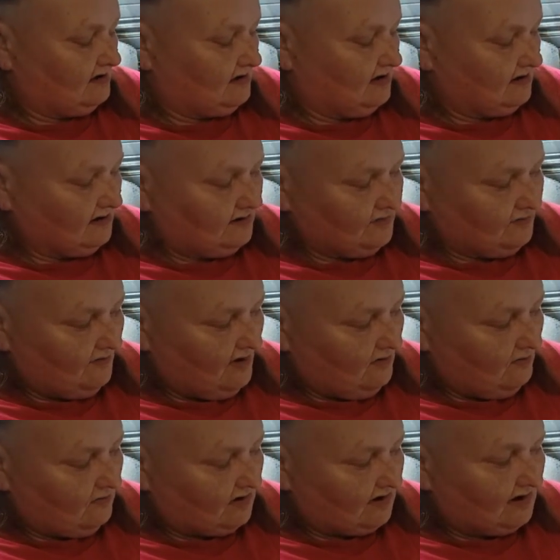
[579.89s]
Nothing's
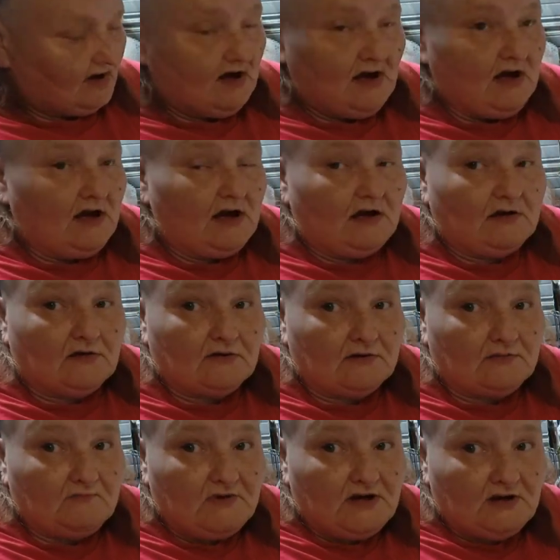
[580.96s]
wrong with it. It
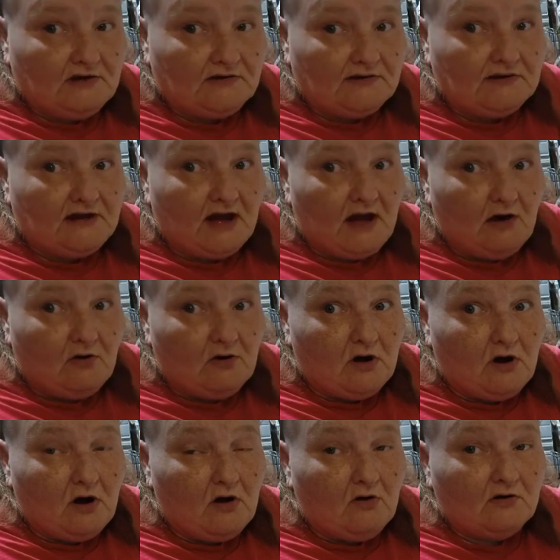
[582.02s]
just means the
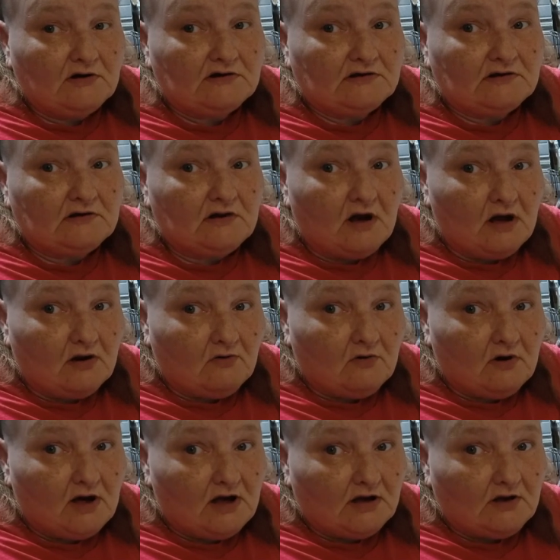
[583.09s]
alcohol is not
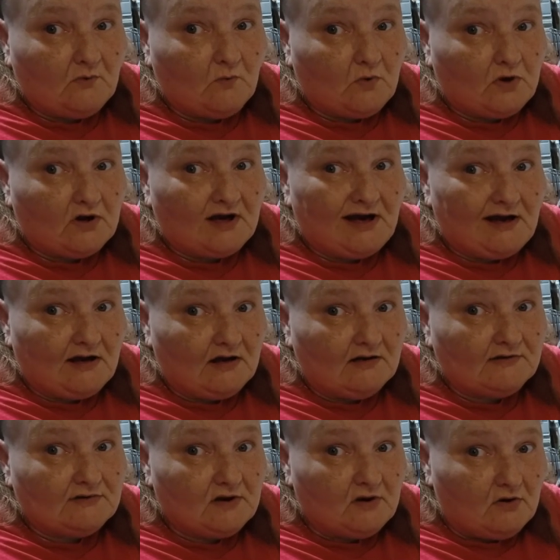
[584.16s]
going to have to work
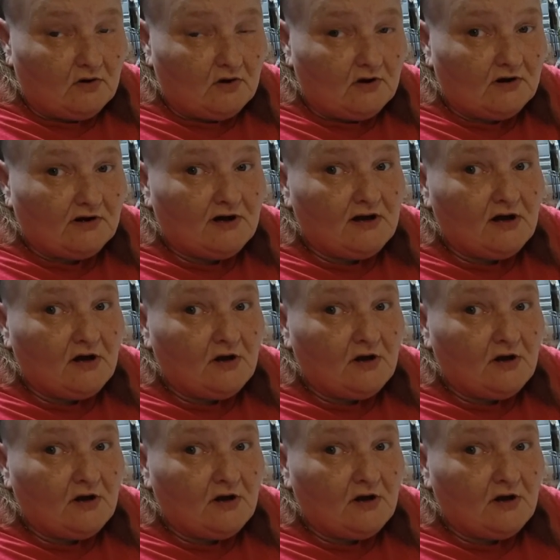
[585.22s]
as hard